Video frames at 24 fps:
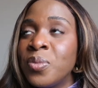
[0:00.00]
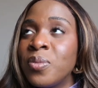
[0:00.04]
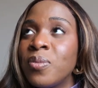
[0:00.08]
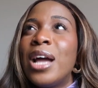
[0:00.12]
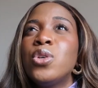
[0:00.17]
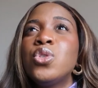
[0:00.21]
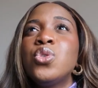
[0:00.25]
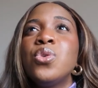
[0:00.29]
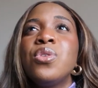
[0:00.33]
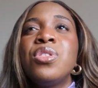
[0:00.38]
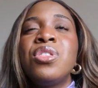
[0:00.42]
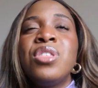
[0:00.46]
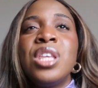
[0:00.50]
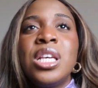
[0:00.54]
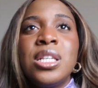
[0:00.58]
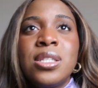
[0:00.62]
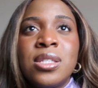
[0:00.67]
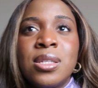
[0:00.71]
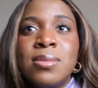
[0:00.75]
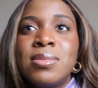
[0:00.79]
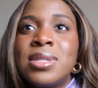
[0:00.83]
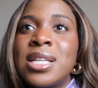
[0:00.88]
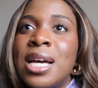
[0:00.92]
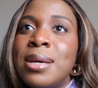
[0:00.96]
I also think
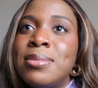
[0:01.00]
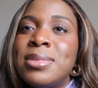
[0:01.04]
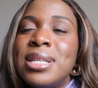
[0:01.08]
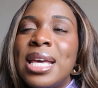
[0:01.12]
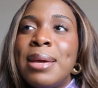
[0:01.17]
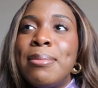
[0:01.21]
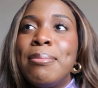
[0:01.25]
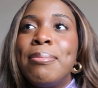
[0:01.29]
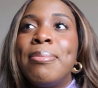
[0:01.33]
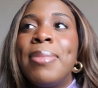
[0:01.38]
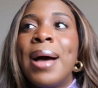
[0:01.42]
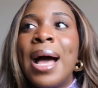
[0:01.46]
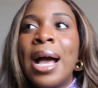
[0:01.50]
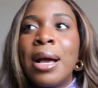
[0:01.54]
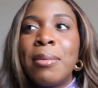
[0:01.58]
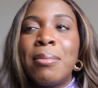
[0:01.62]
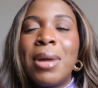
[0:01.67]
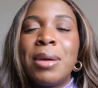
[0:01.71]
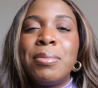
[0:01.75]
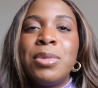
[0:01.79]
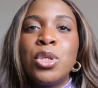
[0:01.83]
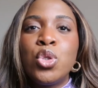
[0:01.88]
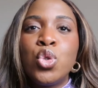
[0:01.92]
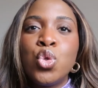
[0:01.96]
sometimes a bag
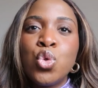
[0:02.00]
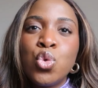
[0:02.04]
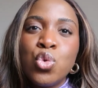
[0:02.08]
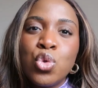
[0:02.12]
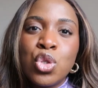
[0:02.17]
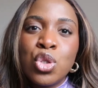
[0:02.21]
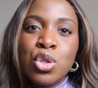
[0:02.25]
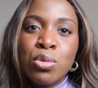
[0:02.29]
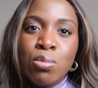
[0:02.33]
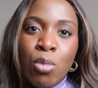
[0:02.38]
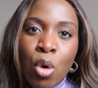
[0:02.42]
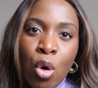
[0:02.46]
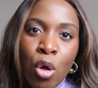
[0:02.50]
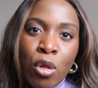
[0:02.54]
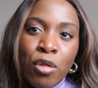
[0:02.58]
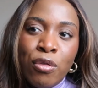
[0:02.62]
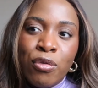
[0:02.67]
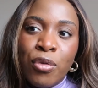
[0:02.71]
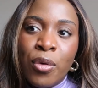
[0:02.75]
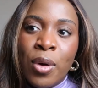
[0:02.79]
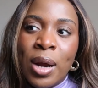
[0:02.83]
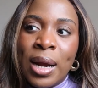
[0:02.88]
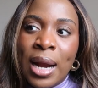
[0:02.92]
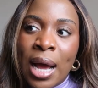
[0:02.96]
might be too small
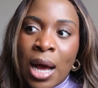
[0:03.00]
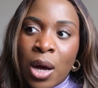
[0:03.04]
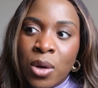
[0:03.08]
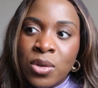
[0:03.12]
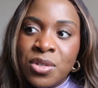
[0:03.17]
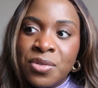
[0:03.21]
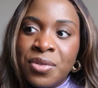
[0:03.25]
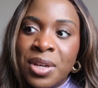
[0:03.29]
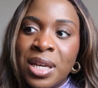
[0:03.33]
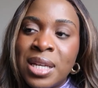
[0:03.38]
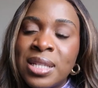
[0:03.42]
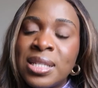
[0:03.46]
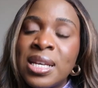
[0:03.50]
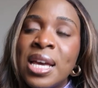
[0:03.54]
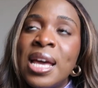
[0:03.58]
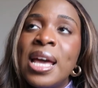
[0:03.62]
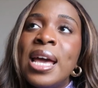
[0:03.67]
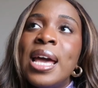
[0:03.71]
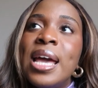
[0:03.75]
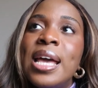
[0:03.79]
for an outfit.